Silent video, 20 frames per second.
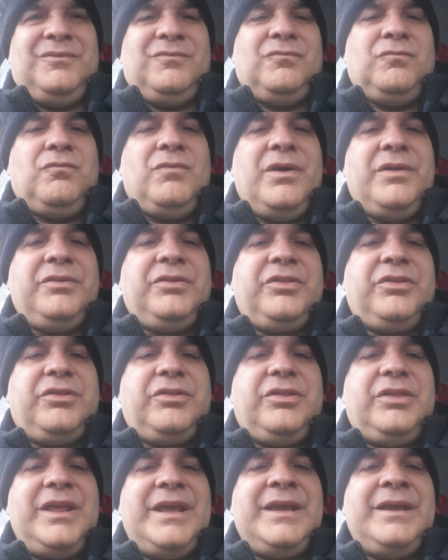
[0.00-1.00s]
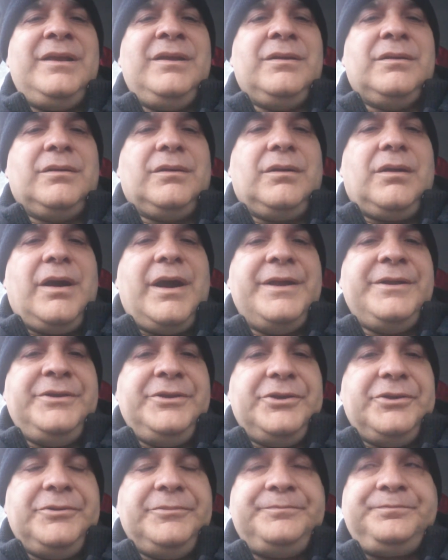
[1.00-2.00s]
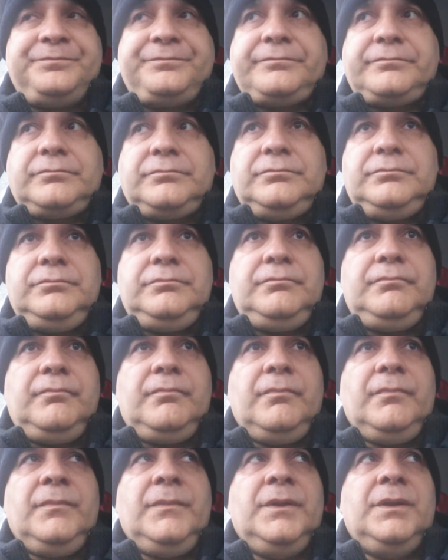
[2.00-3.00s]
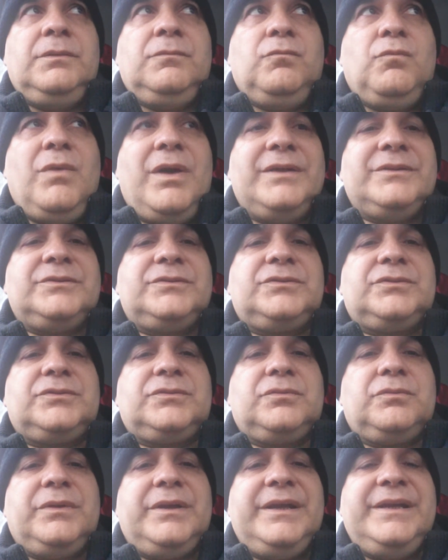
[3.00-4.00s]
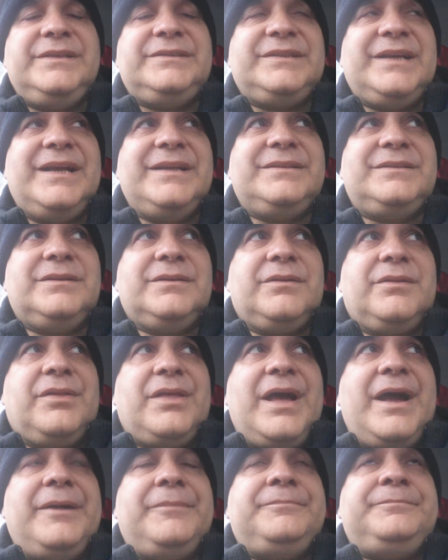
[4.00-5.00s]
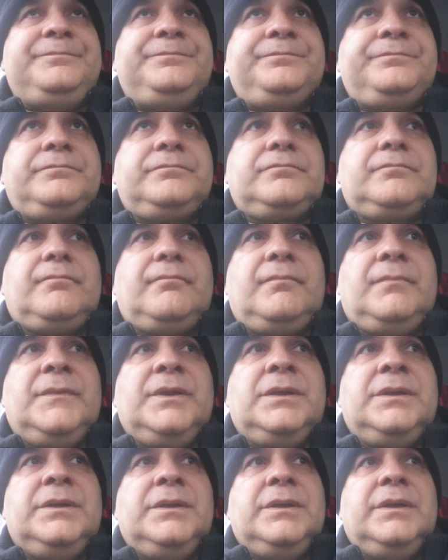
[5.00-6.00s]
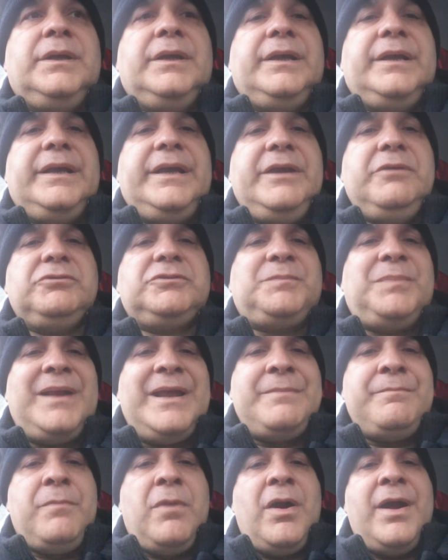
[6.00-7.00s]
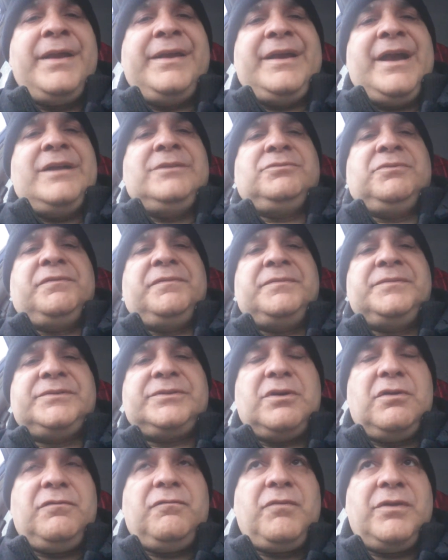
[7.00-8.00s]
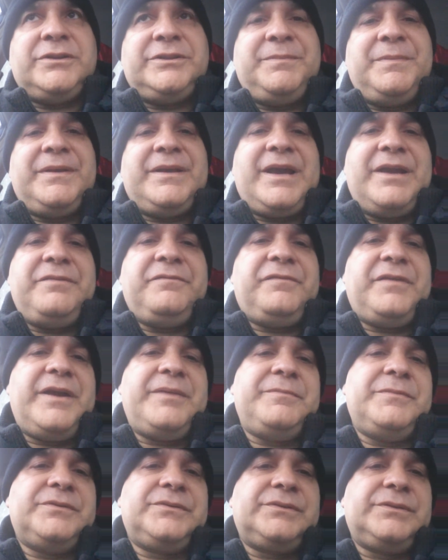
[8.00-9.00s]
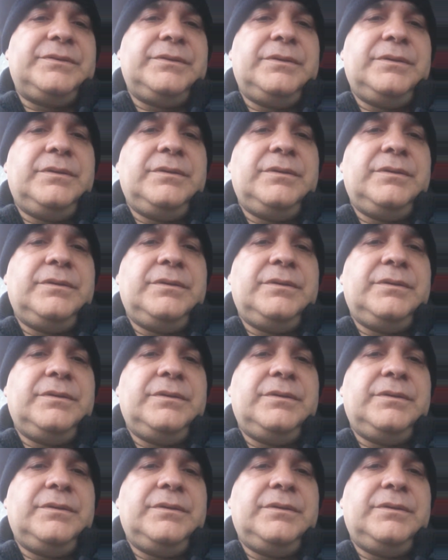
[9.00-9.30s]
One thing I knew once, he said that he was playing mind games with himself once he became famous.